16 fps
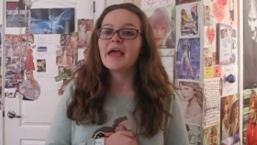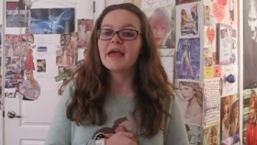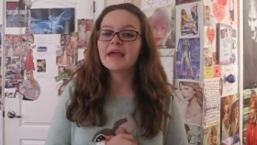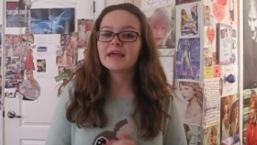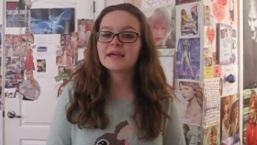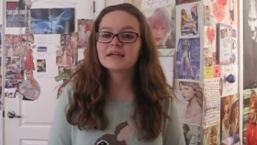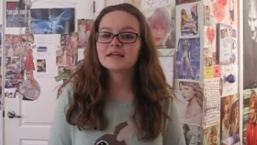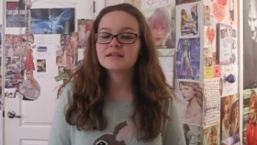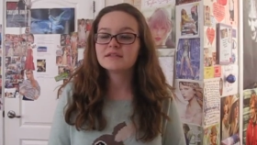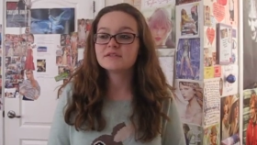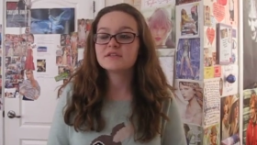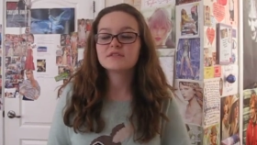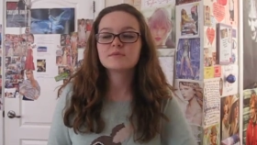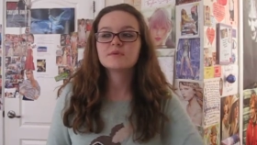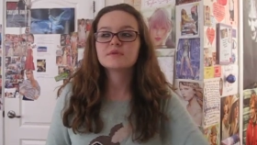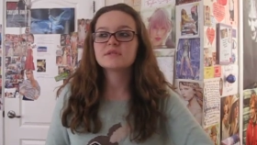And
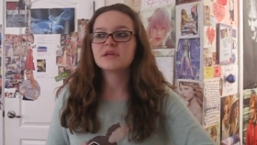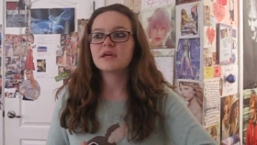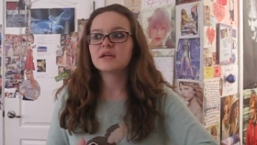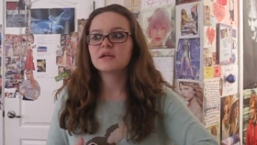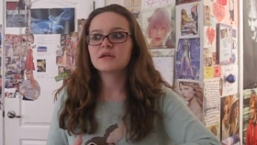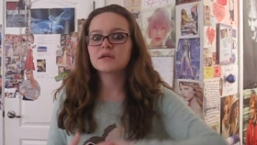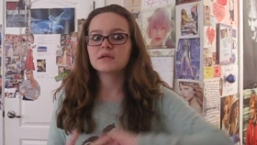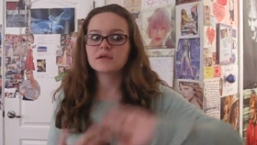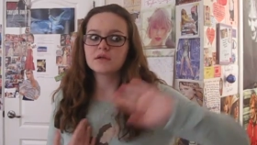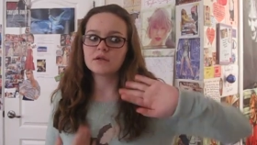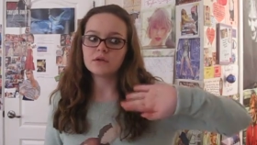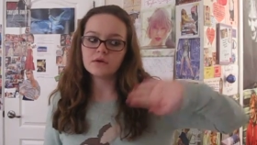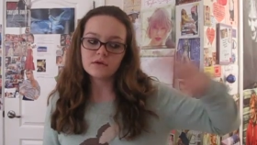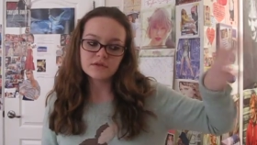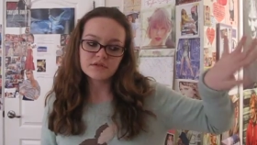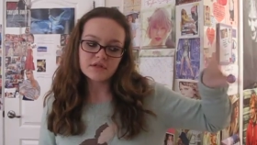this was like a
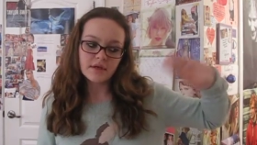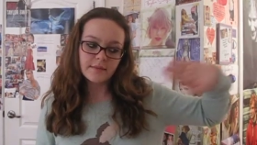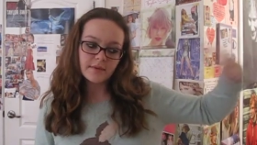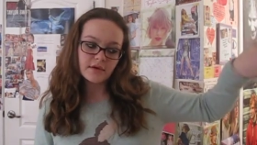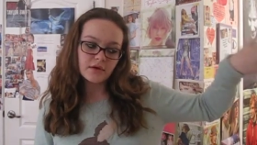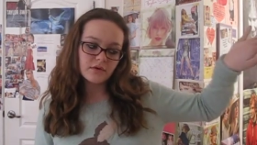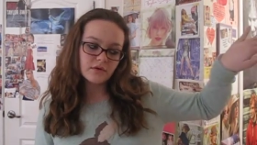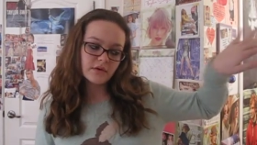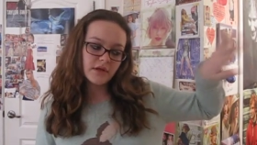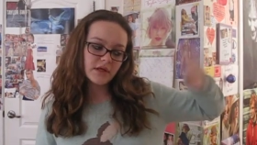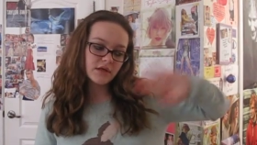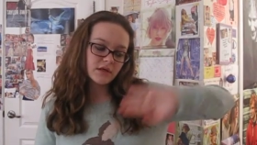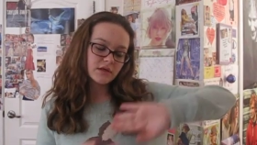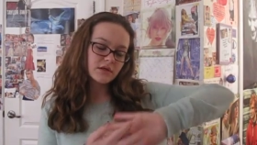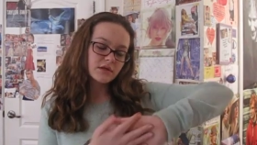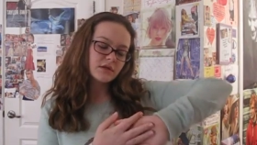long time ago,
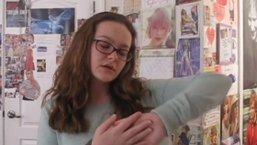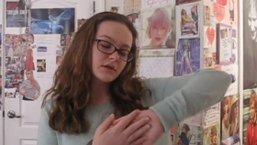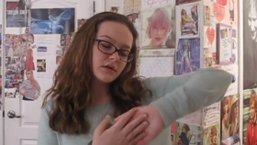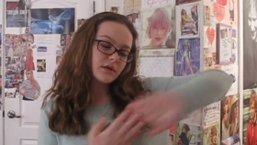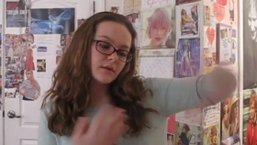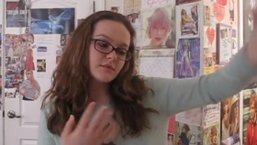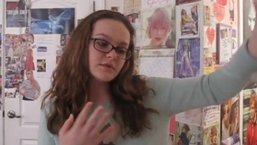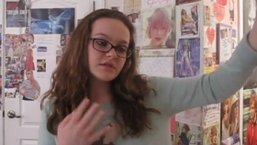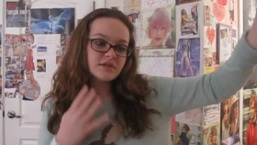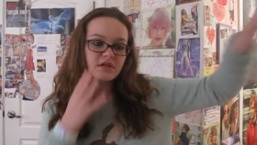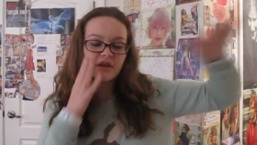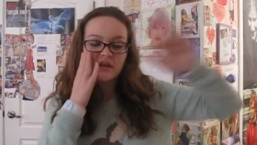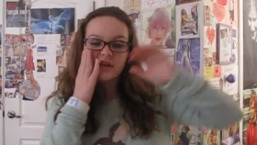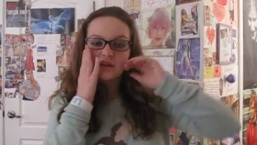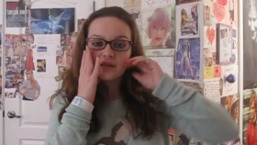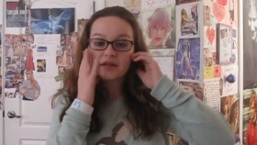like I'm just
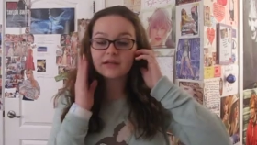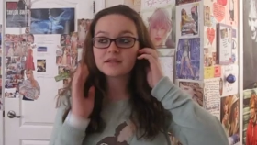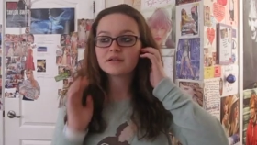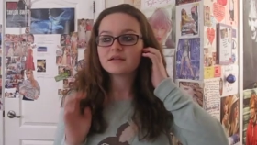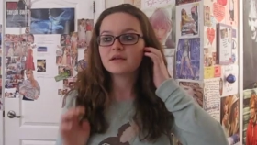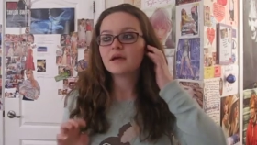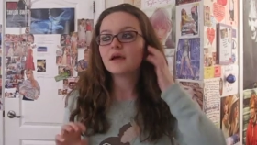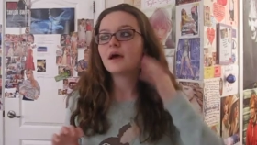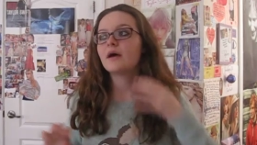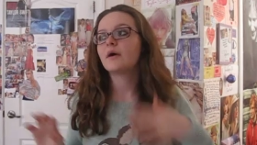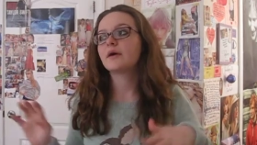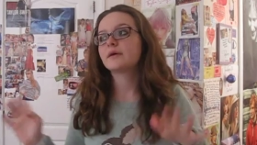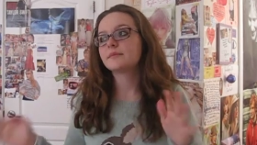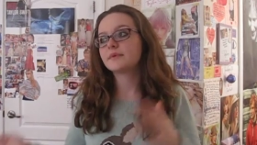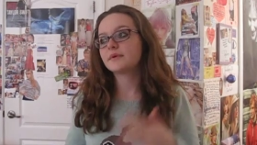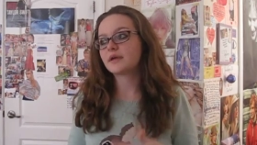telling like how
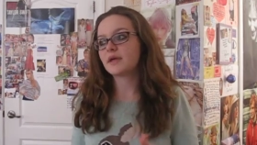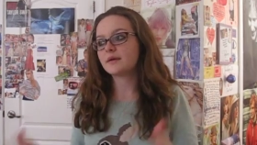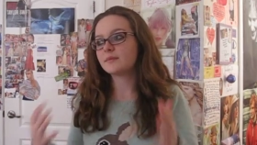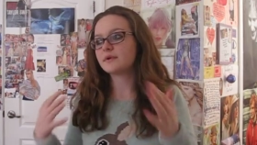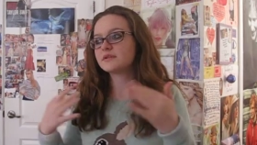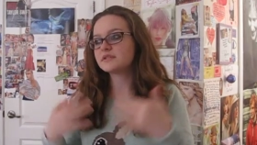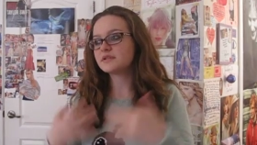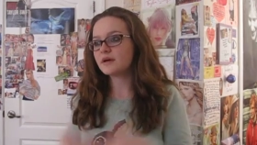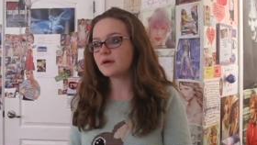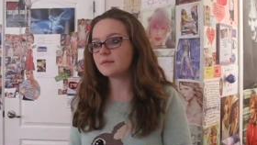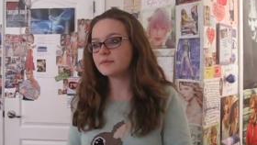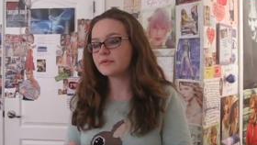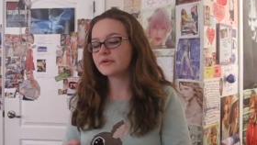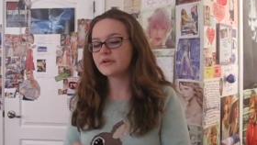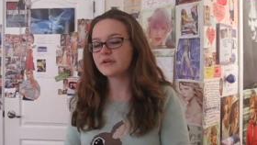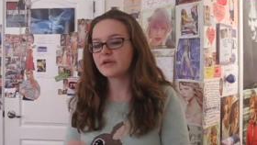I became on
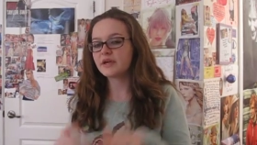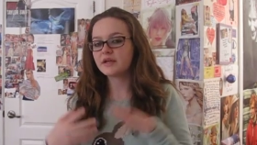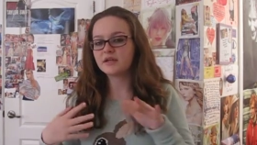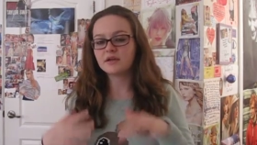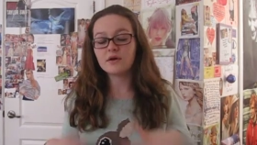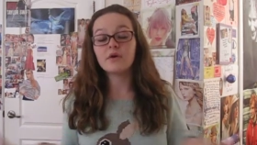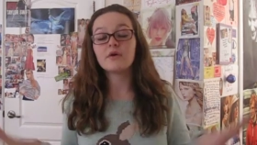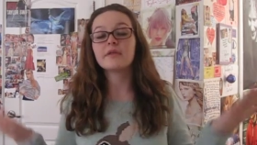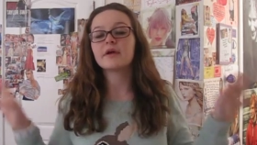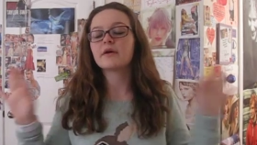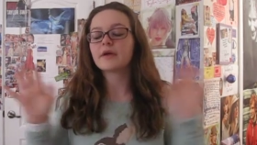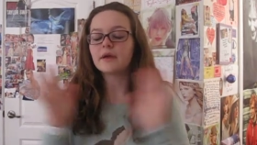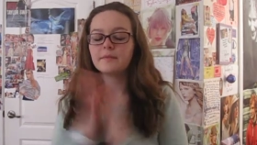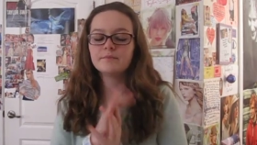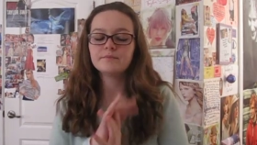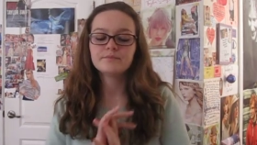Tumblr again and all
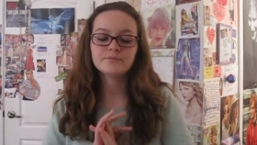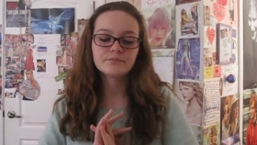that.